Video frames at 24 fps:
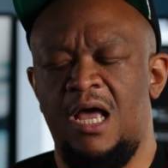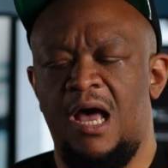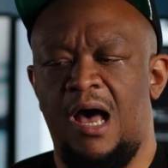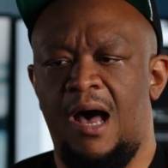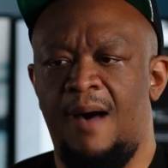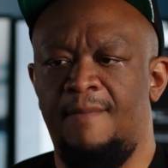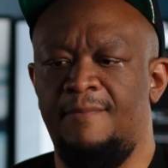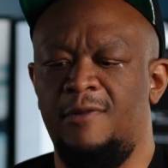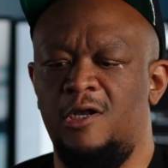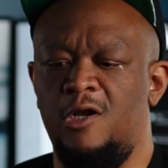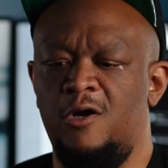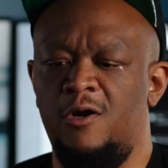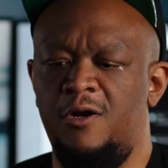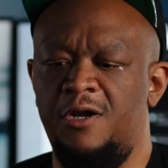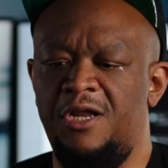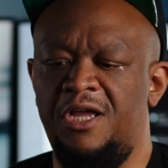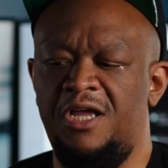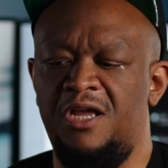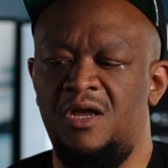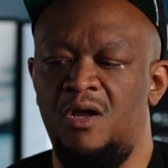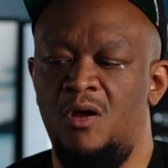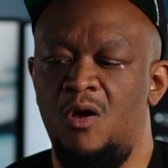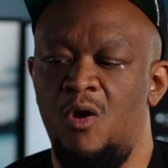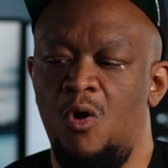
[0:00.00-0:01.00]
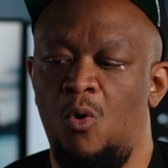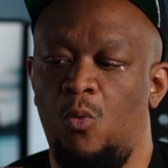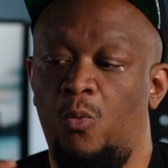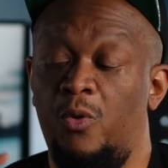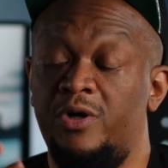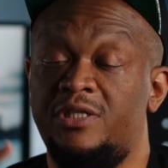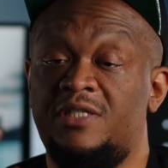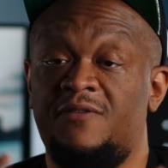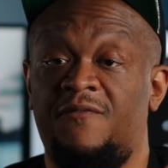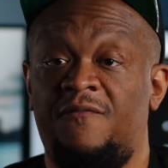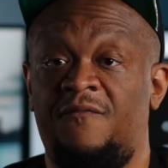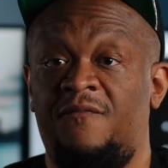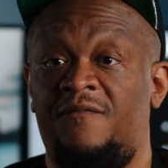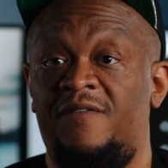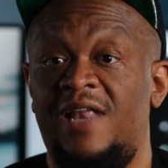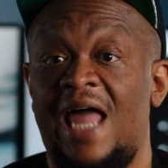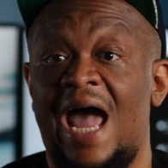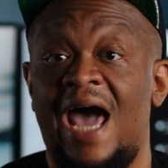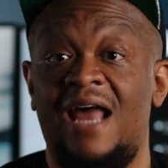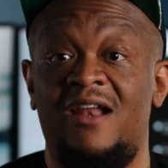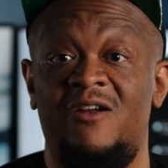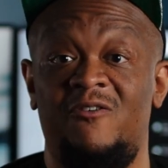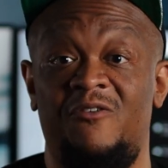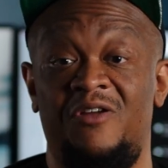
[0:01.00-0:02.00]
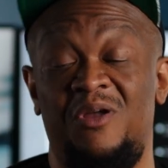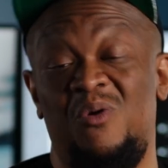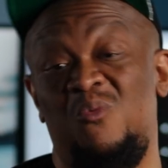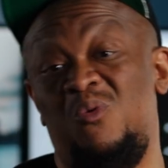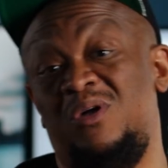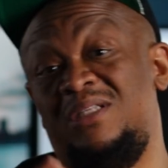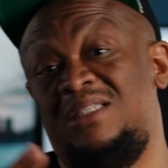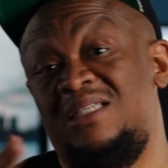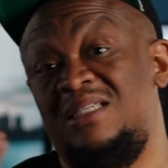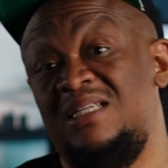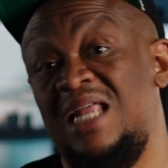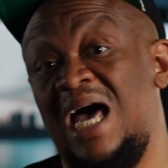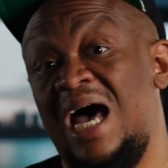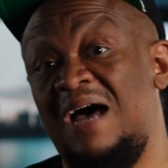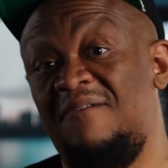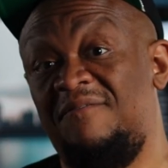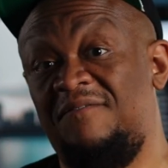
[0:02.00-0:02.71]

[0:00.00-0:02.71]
I'm learning what's flattering, what's not